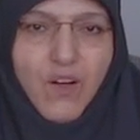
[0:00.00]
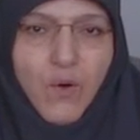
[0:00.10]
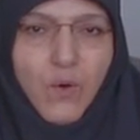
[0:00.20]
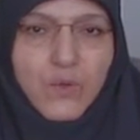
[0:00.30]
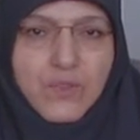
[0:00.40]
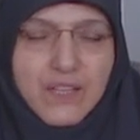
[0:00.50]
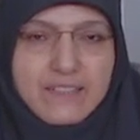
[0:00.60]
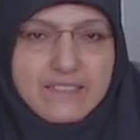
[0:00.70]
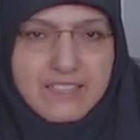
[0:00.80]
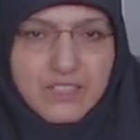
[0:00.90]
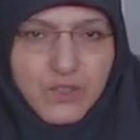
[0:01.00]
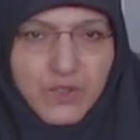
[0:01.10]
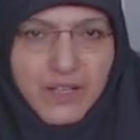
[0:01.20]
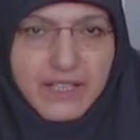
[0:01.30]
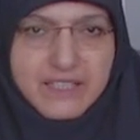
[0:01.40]
Authentic
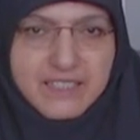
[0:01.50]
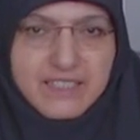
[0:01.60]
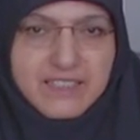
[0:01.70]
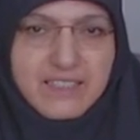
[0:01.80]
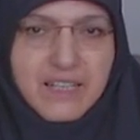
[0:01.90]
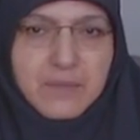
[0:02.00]
connection